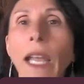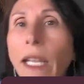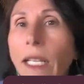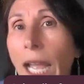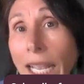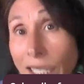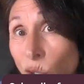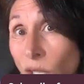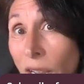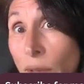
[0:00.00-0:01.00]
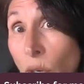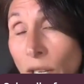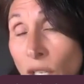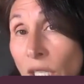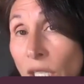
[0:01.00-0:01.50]
and to ask those types of
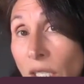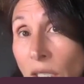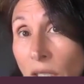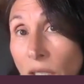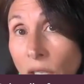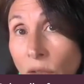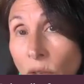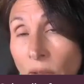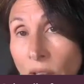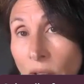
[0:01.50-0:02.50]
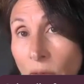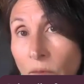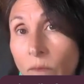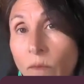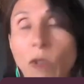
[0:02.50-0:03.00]
questions, of the
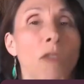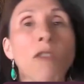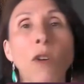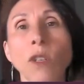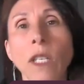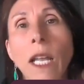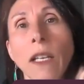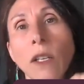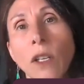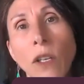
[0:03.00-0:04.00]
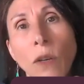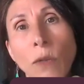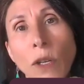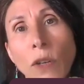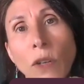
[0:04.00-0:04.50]
folks that
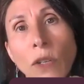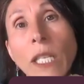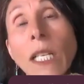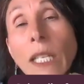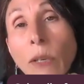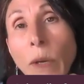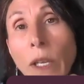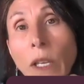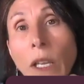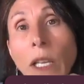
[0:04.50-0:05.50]
you're dealing with,